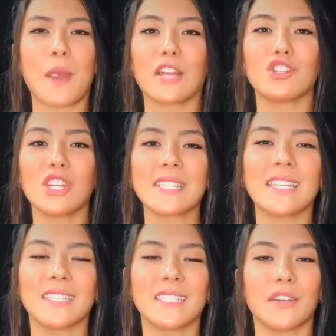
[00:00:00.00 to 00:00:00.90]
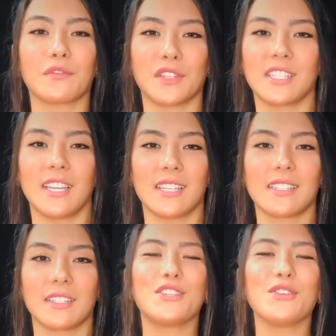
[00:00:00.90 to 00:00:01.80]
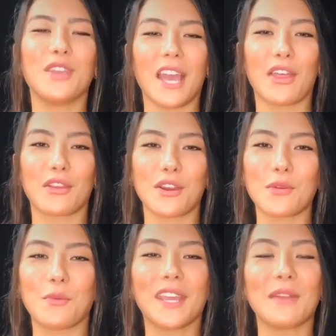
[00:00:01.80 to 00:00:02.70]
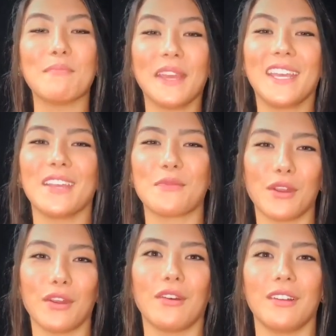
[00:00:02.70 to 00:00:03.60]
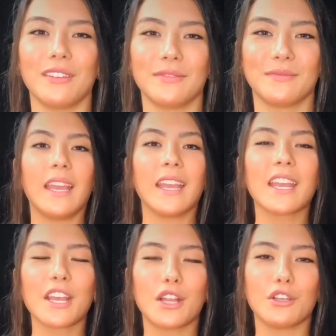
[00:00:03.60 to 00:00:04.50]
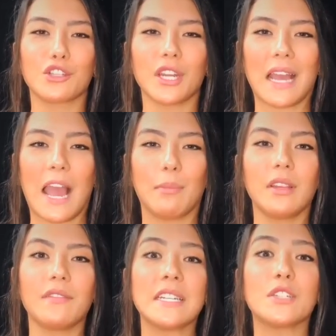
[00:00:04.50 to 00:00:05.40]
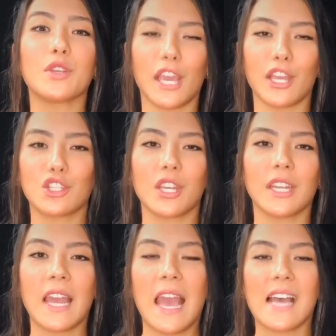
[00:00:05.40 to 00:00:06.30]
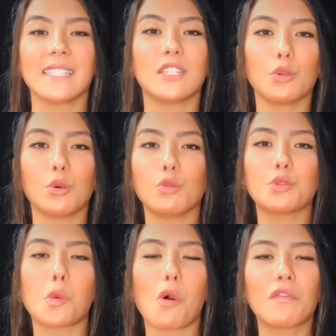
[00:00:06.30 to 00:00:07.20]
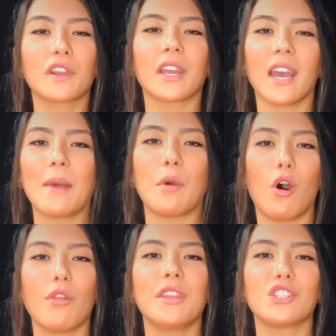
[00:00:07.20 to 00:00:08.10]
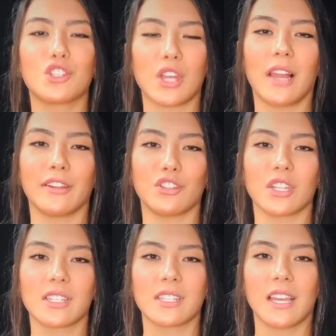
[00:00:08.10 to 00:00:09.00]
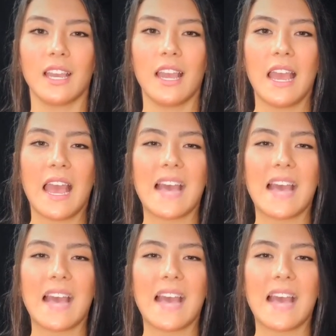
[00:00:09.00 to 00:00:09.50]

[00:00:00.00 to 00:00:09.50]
of prejudice and differences. Together, we can make it real. In conclusion, I believe in education as a tool to overcome all these challenges,